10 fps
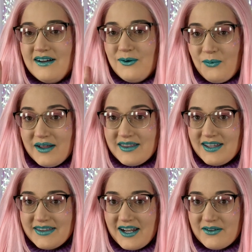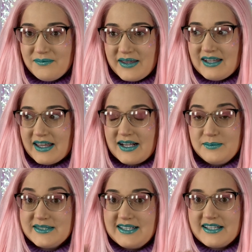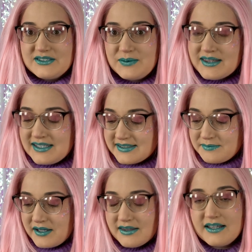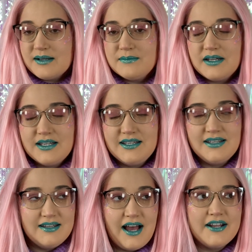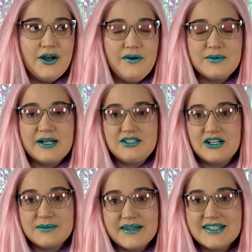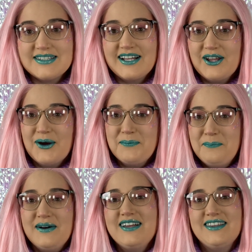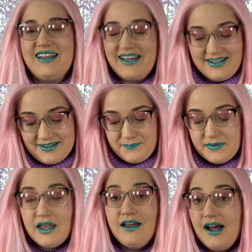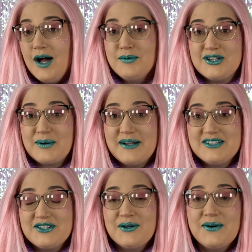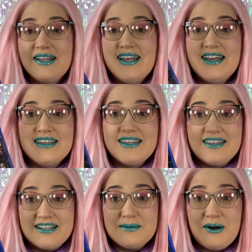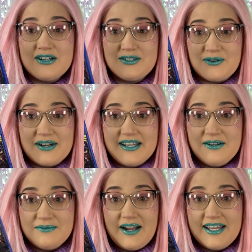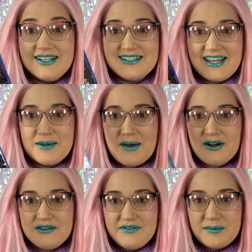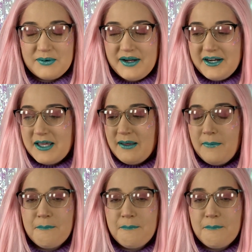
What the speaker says: One thing that I've been like obsessed with this month, and I know everybody talks about this, I know, but like, I'm gonna talk about it too. Kingdom Hearts 3, right, came out in February.